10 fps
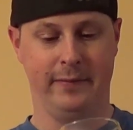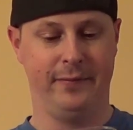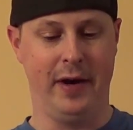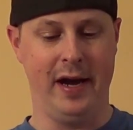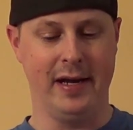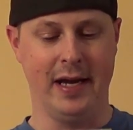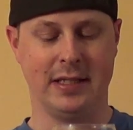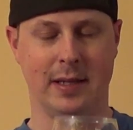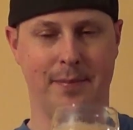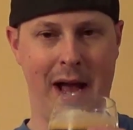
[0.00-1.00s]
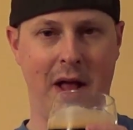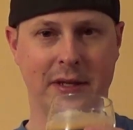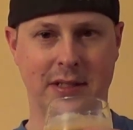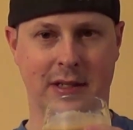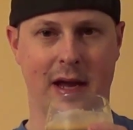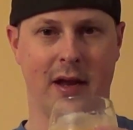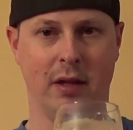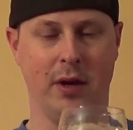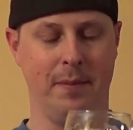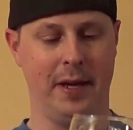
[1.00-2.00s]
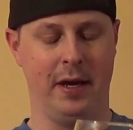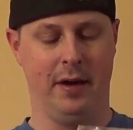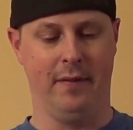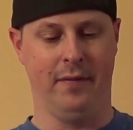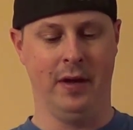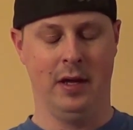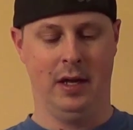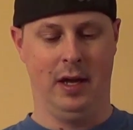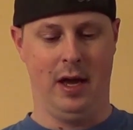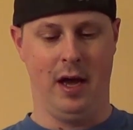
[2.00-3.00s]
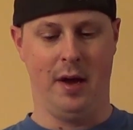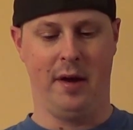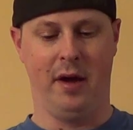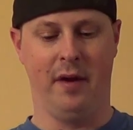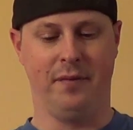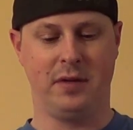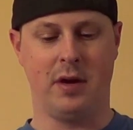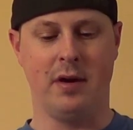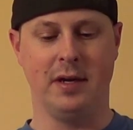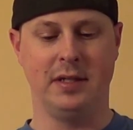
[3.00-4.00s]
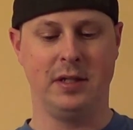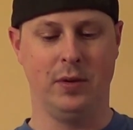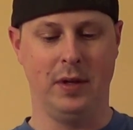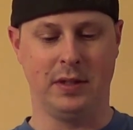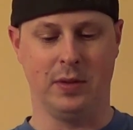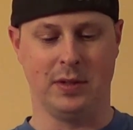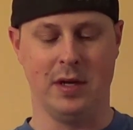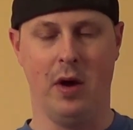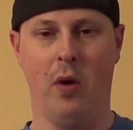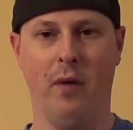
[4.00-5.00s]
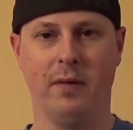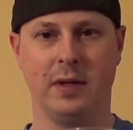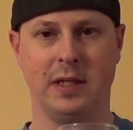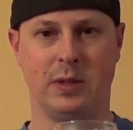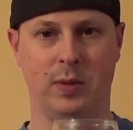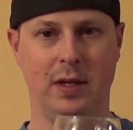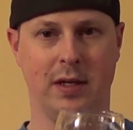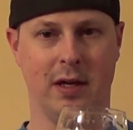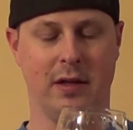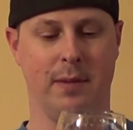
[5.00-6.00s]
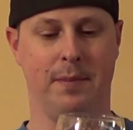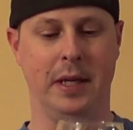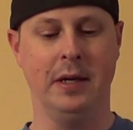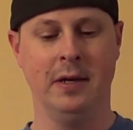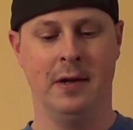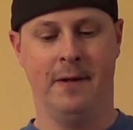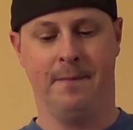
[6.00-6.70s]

Very nicely balanced. Got a little bit of tartness to it, so it's not overly sweet. You got the bitter.